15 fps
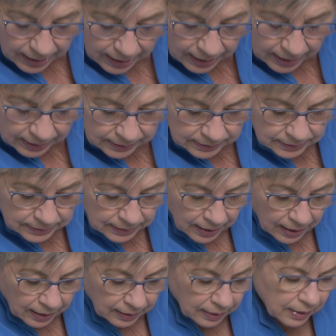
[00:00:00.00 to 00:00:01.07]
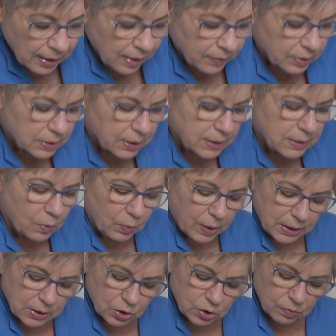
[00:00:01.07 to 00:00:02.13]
And there's lots of ways